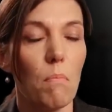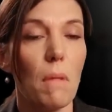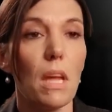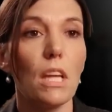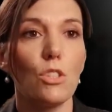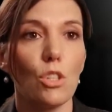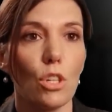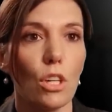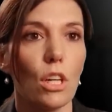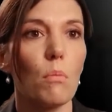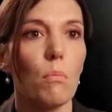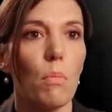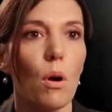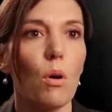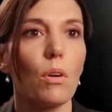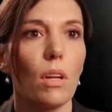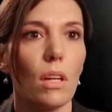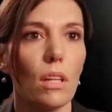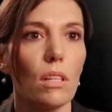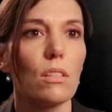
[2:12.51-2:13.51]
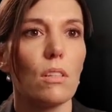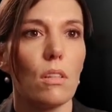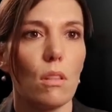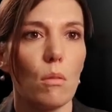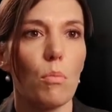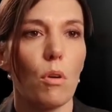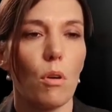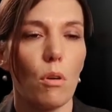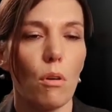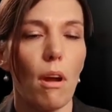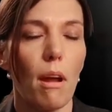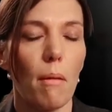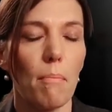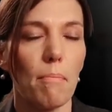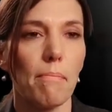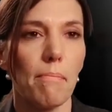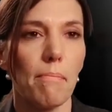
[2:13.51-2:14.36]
major component to the program.